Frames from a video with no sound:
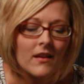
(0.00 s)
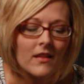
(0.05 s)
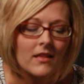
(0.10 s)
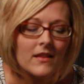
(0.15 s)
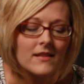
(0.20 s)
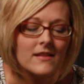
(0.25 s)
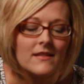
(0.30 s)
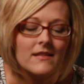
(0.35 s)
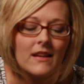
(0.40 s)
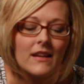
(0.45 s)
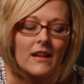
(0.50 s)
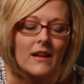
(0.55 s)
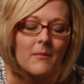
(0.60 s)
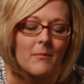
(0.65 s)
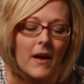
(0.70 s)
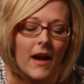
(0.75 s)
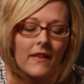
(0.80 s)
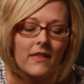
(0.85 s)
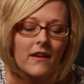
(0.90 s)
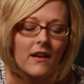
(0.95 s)
This is going to
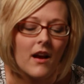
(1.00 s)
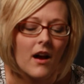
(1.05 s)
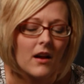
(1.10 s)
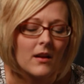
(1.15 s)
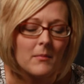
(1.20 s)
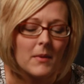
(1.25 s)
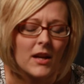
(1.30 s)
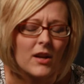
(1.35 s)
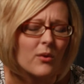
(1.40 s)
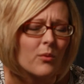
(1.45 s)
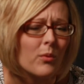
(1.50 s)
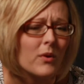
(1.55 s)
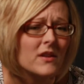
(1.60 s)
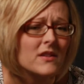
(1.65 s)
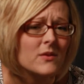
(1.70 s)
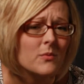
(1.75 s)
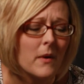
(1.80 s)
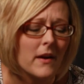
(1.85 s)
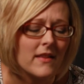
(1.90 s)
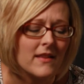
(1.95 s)
impact the economy in a
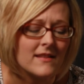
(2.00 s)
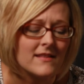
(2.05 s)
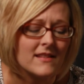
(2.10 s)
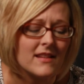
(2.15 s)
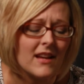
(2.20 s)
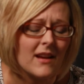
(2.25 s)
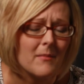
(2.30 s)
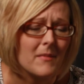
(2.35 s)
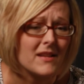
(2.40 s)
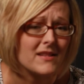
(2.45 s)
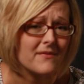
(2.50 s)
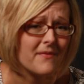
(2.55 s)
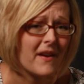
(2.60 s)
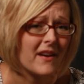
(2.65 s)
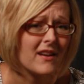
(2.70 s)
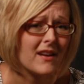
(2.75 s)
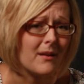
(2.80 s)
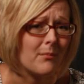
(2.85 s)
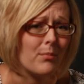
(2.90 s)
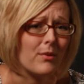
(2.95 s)
worse way than CMS
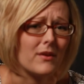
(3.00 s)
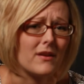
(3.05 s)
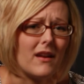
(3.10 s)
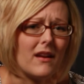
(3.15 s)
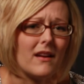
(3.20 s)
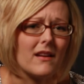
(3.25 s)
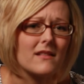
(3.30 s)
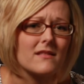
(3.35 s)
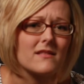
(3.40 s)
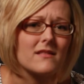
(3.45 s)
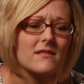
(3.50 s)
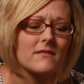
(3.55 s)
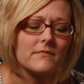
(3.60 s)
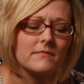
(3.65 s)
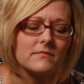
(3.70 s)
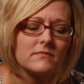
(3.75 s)
funding predicts.